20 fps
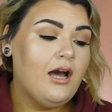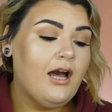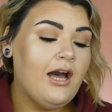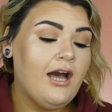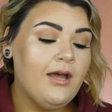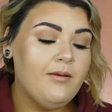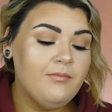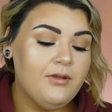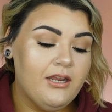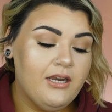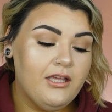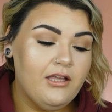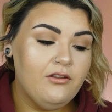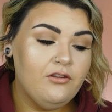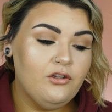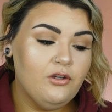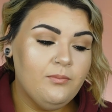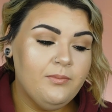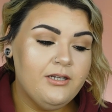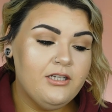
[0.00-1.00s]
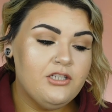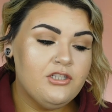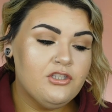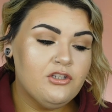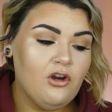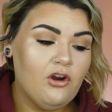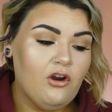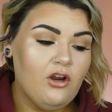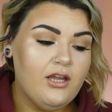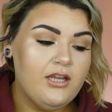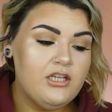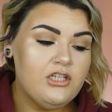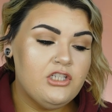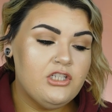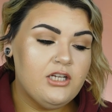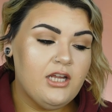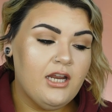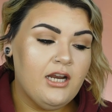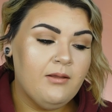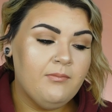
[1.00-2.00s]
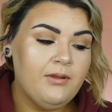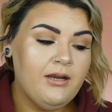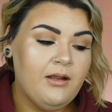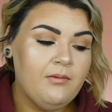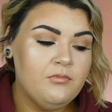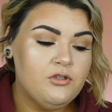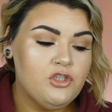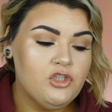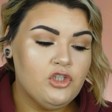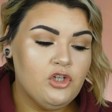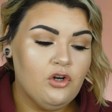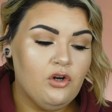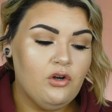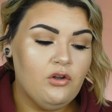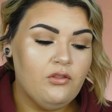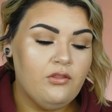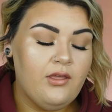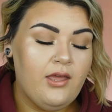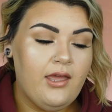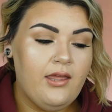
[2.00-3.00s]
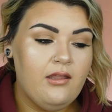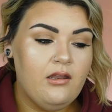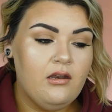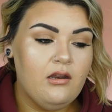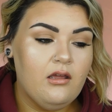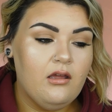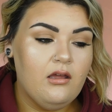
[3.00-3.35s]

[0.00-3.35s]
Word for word: I'm getting a little bit discouraged, and I mean, I'm sure that